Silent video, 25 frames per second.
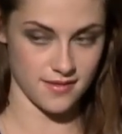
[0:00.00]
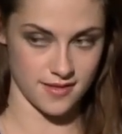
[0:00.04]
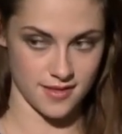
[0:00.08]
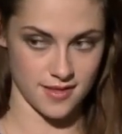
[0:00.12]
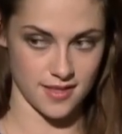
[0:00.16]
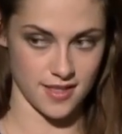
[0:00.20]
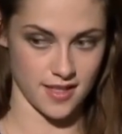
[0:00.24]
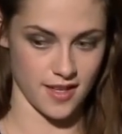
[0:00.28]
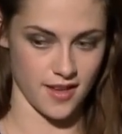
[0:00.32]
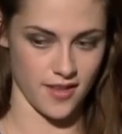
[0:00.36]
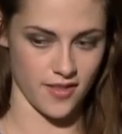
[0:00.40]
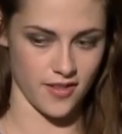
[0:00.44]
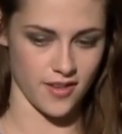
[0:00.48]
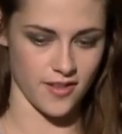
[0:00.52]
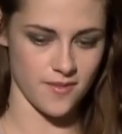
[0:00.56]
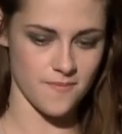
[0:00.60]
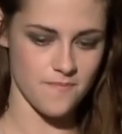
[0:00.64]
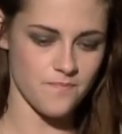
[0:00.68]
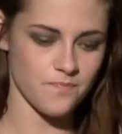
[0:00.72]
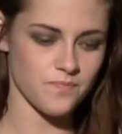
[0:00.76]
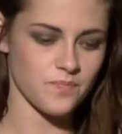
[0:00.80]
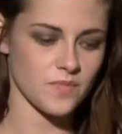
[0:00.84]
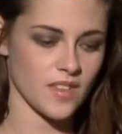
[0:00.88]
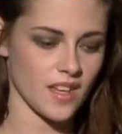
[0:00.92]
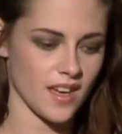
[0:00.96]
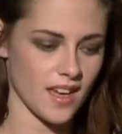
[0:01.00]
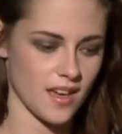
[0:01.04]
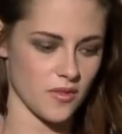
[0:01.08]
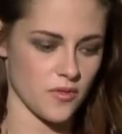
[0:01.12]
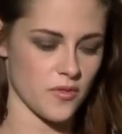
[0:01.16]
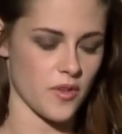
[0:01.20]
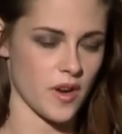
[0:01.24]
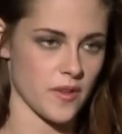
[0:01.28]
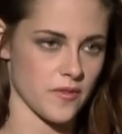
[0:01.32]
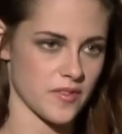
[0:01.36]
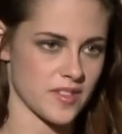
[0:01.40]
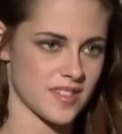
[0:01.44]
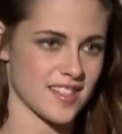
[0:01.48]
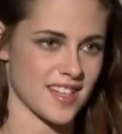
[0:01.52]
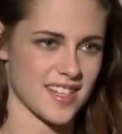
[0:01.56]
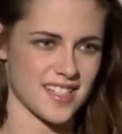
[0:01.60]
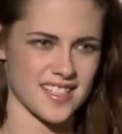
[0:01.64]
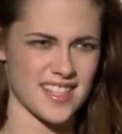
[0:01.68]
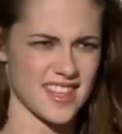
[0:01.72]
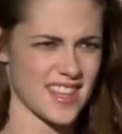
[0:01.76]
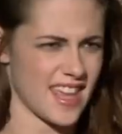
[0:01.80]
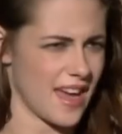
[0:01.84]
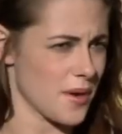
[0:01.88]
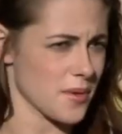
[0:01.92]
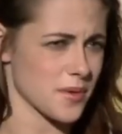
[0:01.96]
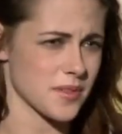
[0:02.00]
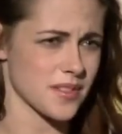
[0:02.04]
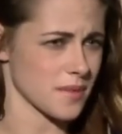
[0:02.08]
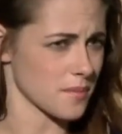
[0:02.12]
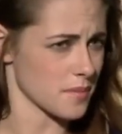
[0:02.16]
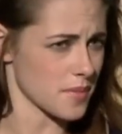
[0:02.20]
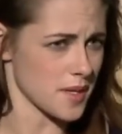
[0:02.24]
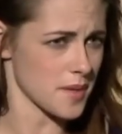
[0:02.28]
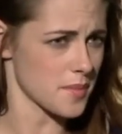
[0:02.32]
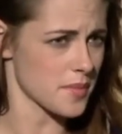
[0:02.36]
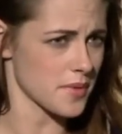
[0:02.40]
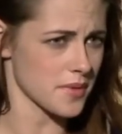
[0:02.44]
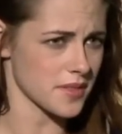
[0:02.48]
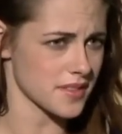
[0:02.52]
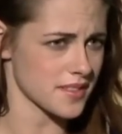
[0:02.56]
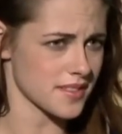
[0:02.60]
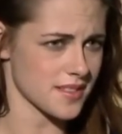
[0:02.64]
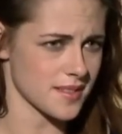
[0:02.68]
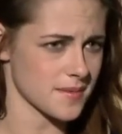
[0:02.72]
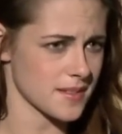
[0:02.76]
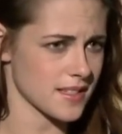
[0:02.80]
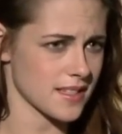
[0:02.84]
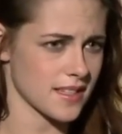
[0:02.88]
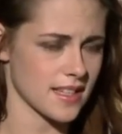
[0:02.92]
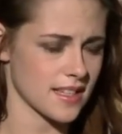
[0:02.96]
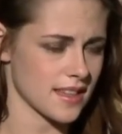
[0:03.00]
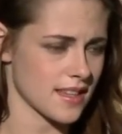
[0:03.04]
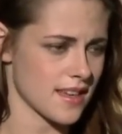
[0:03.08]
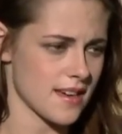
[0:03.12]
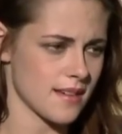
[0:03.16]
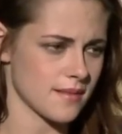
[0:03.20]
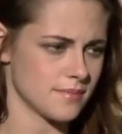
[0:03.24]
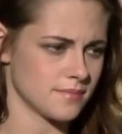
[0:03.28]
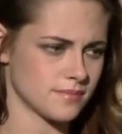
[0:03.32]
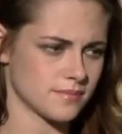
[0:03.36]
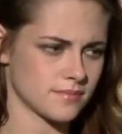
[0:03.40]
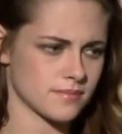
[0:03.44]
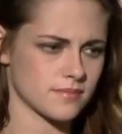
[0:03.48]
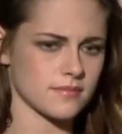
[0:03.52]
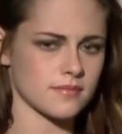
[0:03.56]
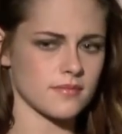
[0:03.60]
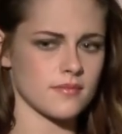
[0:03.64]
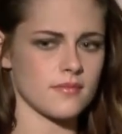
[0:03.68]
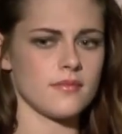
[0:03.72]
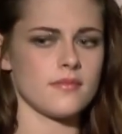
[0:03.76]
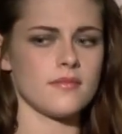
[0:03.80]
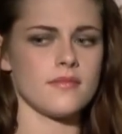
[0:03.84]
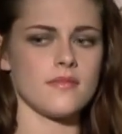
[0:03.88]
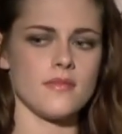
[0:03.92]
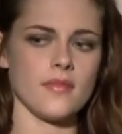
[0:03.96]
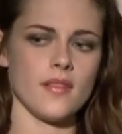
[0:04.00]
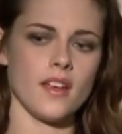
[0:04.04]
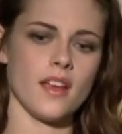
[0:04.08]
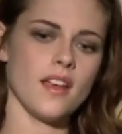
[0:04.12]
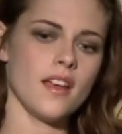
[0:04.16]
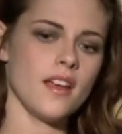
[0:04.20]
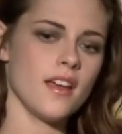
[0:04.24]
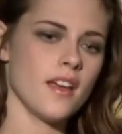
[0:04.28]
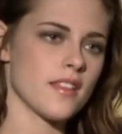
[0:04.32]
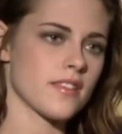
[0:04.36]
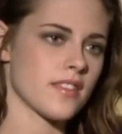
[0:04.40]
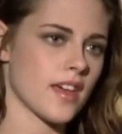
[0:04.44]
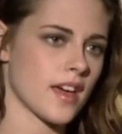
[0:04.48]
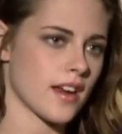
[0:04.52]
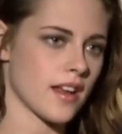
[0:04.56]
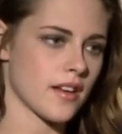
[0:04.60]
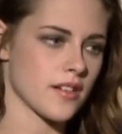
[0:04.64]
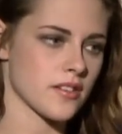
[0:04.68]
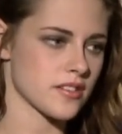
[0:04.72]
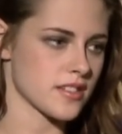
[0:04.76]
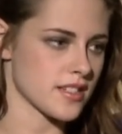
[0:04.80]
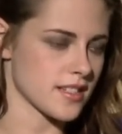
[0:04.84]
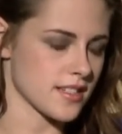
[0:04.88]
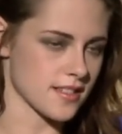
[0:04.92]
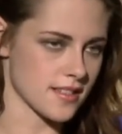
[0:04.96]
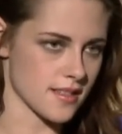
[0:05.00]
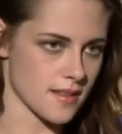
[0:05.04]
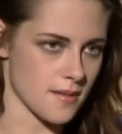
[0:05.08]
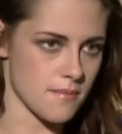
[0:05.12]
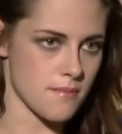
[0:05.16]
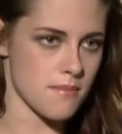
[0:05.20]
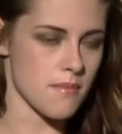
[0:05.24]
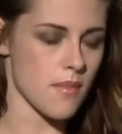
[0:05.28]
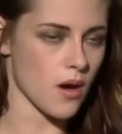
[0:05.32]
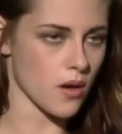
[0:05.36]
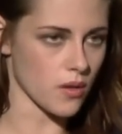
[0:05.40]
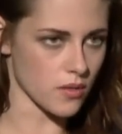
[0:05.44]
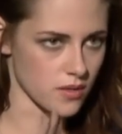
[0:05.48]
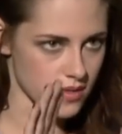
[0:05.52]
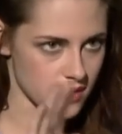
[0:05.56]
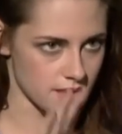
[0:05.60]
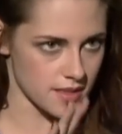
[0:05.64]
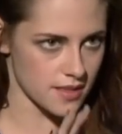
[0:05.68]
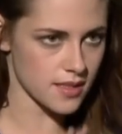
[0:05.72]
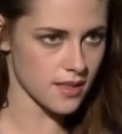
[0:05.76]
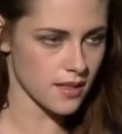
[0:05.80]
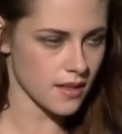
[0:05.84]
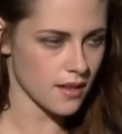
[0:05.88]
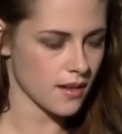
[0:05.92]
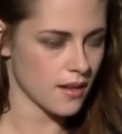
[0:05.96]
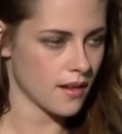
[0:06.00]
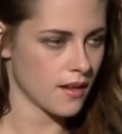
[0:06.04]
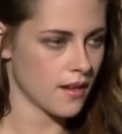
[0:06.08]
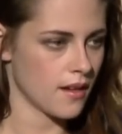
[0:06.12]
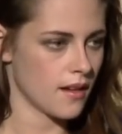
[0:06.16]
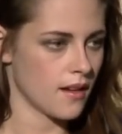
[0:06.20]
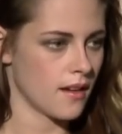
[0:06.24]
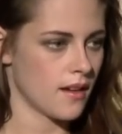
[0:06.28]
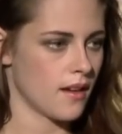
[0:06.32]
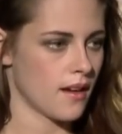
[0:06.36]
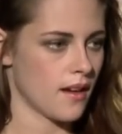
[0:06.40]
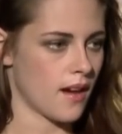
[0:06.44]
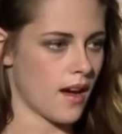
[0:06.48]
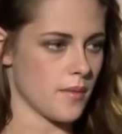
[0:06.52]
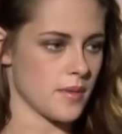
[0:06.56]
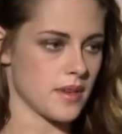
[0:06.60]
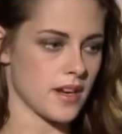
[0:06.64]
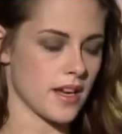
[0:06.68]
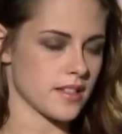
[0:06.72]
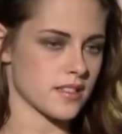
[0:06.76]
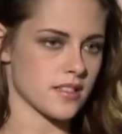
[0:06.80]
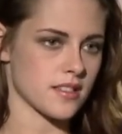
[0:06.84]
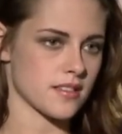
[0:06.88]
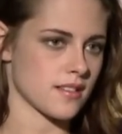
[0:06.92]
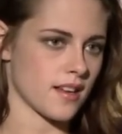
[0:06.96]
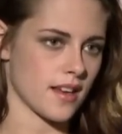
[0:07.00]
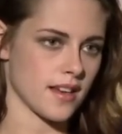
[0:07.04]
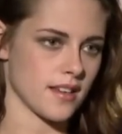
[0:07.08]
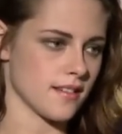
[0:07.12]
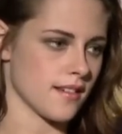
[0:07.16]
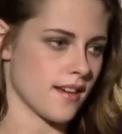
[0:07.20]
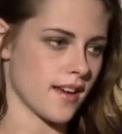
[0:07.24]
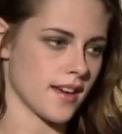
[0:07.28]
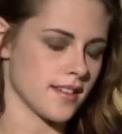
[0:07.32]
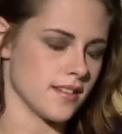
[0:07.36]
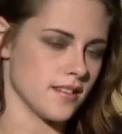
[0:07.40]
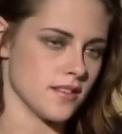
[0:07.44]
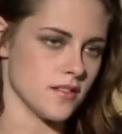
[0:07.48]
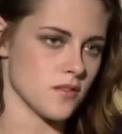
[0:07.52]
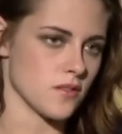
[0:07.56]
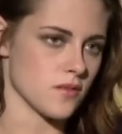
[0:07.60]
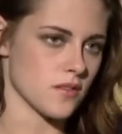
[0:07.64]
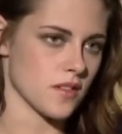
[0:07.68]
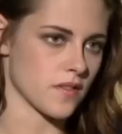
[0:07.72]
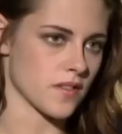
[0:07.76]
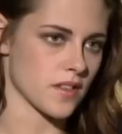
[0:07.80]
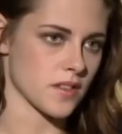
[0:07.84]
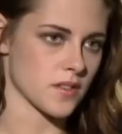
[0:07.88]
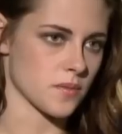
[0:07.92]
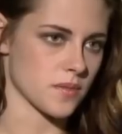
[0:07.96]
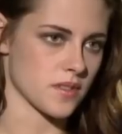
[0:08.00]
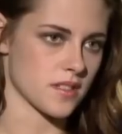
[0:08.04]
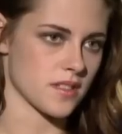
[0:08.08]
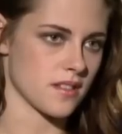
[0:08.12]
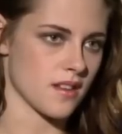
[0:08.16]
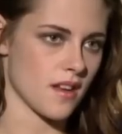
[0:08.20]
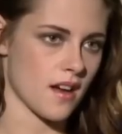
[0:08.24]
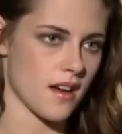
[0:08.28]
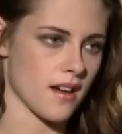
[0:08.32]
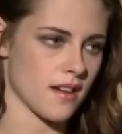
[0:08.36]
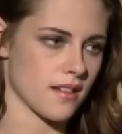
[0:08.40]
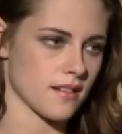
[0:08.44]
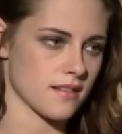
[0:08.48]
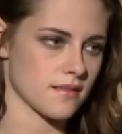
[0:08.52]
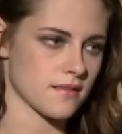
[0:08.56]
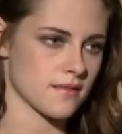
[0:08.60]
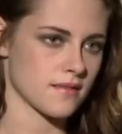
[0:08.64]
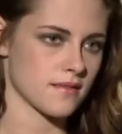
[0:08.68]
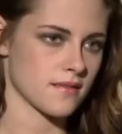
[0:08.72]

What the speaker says: together, in front of 6,000 people or something like that, that energy is the most... I mean, I knew that this was not...